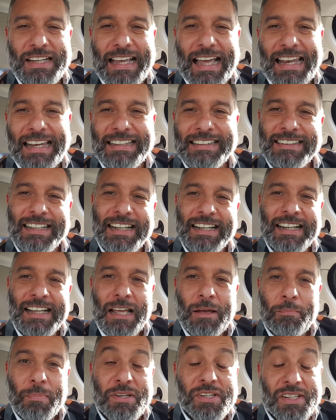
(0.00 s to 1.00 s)
calendar,
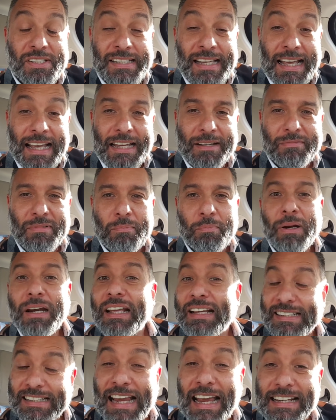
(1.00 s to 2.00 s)
busy time, but
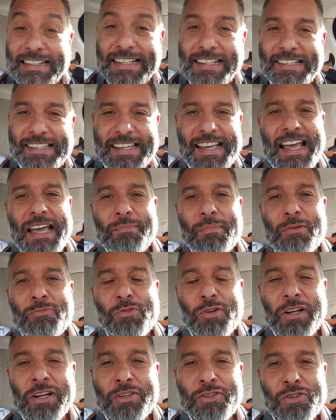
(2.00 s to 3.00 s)
exciting time. I'm
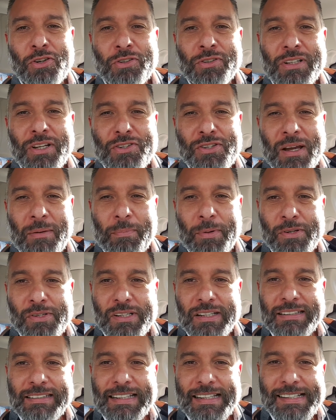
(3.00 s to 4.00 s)
really enjoying the Champions
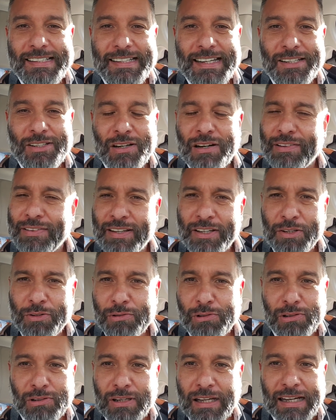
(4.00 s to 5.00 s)
League this season. I think
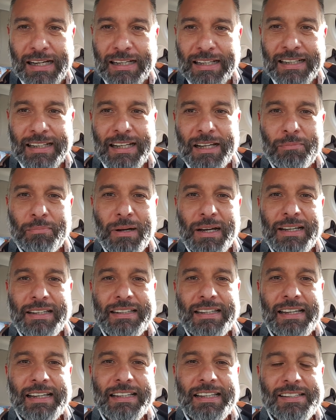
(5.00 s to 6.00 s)
you all are, by
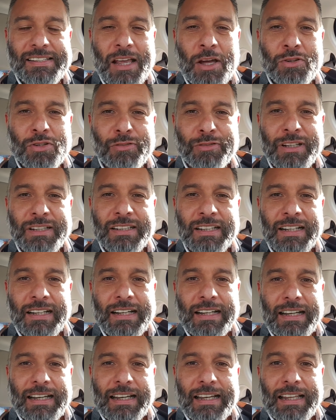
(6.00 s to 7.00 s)
the sounds of it.
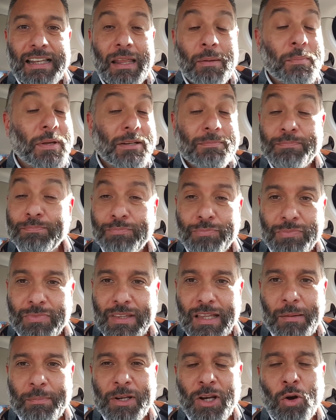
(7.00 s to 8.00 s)
Let me
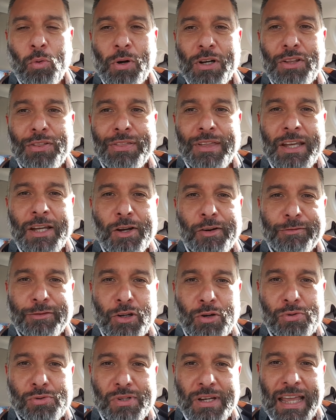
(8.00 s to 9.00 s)
know what you think of
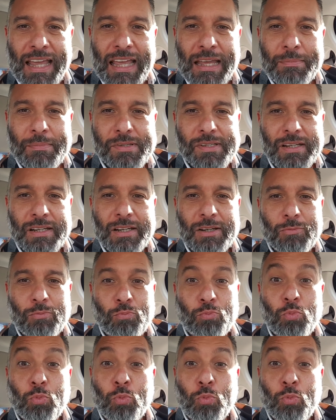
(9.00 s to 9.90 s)
those games and